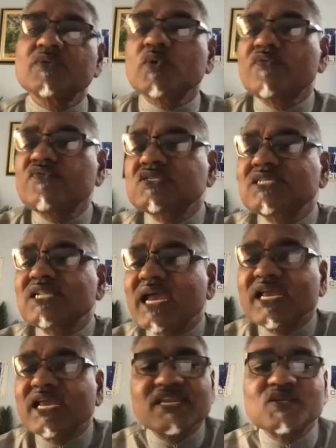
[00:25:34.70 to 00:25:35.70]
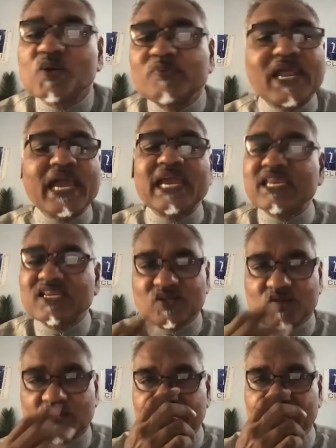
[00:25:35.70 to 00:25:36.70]
we have to just lighten it up, lighten it
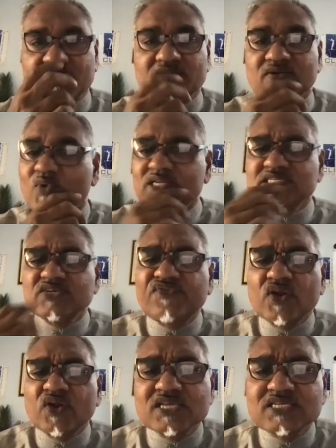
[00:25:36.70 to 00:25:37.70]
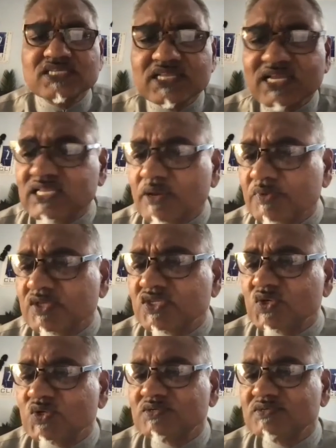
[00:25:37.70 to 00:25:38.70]
up, man. What is the funniest thing that happened to
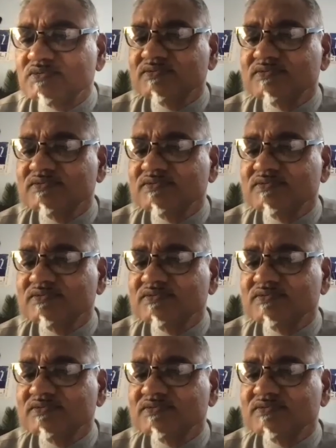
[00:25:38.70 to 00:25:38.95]
you?